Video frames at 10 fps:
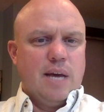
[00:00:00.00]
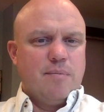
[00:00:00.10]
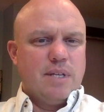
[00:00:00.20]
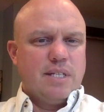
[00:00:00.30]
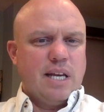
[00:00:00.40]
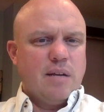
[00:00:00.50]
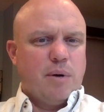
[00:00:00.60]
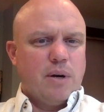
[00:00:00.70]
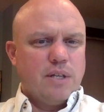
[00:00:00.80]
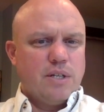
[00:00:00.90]
The second
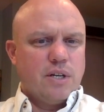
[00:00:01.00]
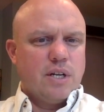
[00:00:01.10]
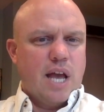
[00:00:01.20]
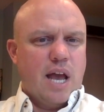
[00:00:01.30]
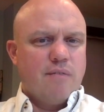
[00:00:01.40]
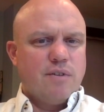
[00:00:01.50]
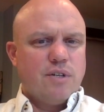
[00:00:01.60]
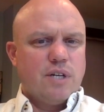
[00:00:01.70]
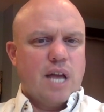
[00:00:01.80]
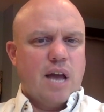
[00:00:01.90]
part that you're going to have is
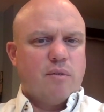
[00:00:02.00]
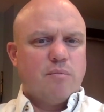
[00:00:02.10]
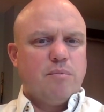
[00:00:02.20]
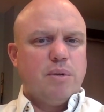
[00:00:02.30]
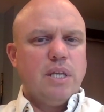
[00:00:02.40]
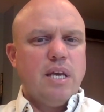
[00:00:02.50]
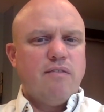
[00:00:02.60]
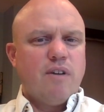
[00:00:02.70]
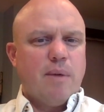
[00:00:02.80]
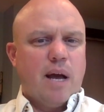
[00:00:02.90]
you're going to have a
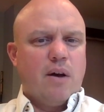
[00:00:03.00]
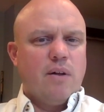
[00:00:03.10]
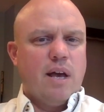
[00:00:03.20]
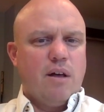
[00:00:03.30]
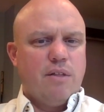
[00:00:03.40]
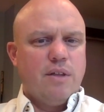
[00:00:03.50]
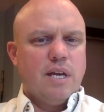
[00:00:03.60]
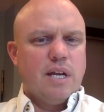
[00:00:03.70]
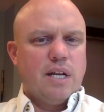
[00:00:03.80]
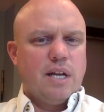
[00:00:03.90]
belief about healthy
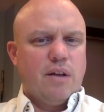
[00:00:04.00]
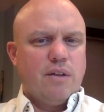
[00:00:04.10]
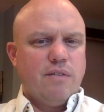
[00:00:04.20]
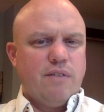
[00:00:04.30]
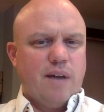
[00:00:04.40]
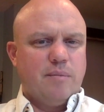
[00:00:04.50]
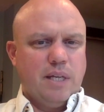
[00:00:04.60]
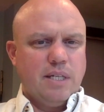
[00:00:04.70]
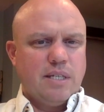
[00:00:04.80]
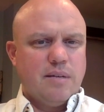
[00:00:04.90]
and unhealthy
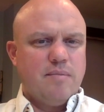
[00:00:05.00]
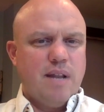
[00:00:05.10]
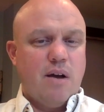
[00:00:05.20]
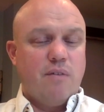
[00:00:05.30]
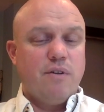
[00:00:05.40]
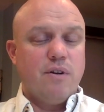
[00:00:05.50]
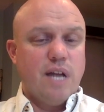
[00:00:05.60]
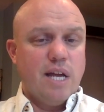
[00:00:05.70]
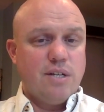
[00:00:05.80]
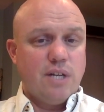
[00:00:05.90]
families. Now, if you're an
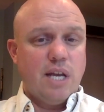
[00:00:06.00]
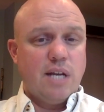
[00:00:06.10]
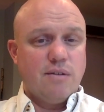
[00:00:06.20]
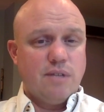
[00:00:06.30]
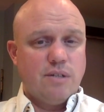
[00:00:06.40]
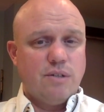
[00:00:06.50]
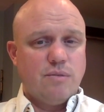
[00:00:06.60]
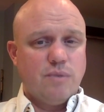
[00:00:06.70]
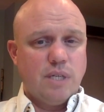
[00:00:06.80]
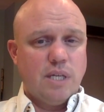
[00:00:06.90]
educator, this is
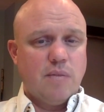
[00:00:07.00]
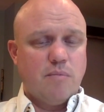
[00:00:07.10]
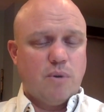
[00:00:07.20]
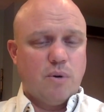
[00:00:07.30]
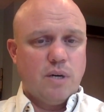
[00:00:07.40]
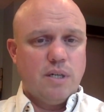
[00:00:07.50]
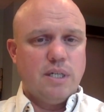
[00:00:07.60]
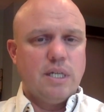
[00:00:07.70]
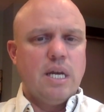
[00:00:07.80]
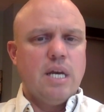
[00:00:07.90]
really important.
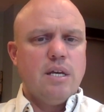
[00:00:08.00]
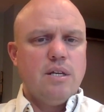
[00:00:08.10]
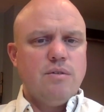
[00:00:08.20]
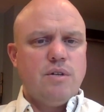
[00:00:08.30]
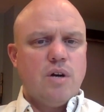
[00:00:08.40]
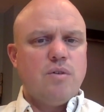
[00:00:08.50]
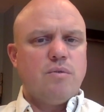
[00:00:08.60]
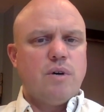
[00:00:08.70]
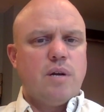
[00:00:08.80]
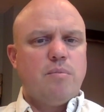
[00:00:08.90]
You don't
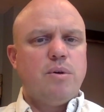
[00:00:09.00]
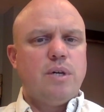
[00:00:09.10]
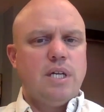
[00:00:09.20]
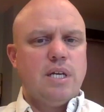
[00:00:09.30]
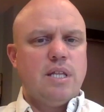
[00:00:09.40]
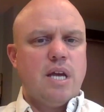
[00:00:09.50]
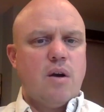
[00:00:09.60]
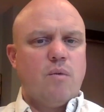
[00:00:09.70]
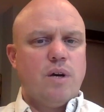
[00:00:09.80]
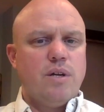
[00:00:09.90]
want to put in
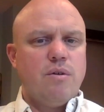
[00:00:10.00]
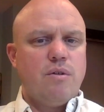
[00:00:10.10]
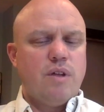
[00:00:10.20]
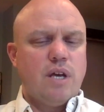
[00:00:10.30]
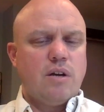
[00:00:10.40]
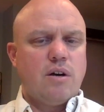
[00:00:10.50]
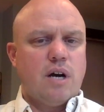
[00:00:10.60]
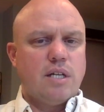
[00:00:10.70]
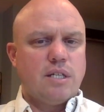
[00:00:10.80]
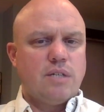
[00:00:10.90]
there what you think
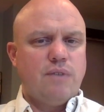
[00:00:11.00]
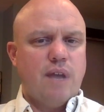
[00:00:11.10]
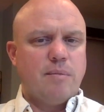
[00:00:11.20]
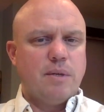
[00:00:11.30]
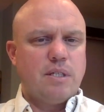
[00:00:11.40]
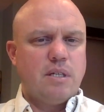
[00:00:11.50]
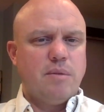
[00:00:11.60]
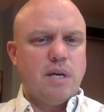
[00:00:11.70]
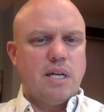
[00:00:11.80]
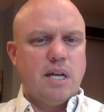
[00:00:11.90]
causes families to
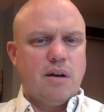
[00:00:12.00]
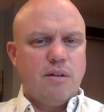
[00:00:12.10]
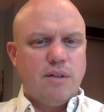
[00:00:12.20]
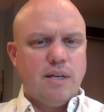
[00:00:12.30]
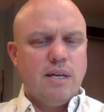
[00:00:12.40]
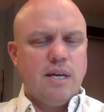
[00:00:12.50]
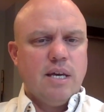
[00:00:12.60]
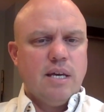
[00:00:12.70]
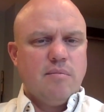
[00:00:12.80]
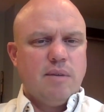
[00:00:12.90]
be unhealthy,
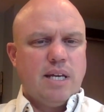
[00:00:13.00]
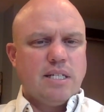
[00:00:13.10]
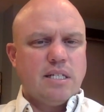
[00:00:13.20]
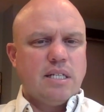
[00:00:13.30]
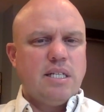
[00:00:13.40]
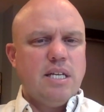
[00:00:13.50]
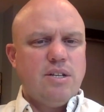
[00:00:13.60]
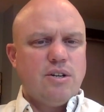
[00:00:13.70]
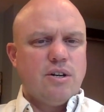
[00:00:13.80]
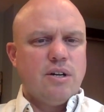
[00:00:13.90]
because as a
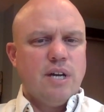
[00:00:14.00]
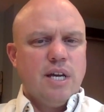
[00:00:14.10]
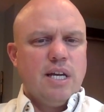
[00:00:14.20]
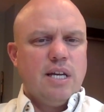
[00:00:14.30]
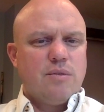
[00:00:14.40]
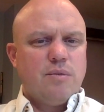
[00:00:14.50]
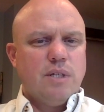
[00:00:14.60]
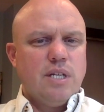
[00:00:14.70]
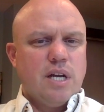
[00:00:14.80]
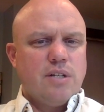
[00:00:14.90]
teacher, it's
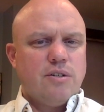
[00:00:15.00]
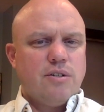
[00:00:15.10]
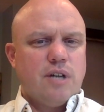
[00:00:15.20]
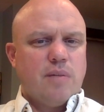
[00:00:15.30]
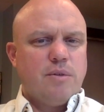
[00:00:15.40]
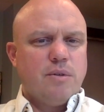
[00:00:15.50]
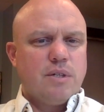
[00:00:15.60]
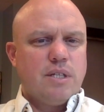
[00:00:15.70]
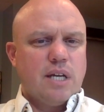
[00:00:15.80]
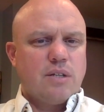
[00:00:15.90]
really not your job to
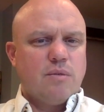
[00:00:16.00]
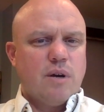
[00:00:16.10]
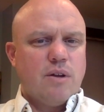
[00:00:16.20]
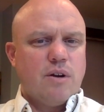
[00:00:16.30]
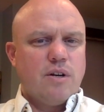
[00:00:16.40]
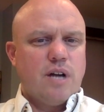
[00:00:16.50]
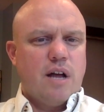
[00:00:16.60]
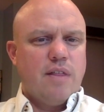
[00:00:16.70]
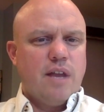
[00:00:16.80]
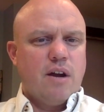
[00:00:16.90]
assess whether or
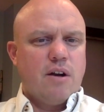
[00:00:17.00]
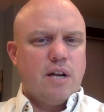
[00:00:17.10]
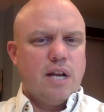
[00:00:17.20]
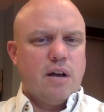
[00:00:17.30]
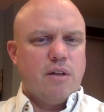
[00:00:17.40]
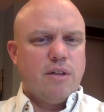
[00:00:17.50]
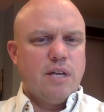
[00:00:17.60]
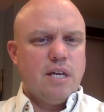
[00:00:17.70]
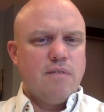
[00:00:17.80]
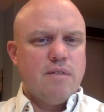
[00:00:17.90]
not they are unhealthy,
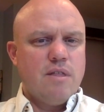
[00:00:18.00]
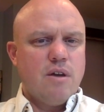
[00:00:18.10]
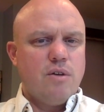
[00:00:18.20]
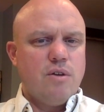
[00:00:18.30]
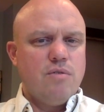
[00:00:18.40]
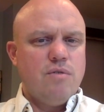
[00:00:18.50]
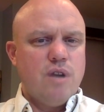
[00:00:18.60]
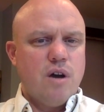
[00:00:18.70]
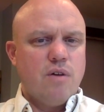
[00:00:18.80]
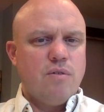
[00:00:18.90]
even though you
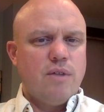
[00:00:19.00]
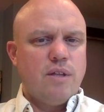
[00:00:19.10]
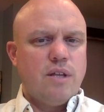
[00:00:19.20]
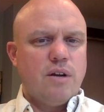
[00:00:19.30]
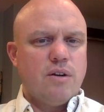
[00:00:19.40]
know that there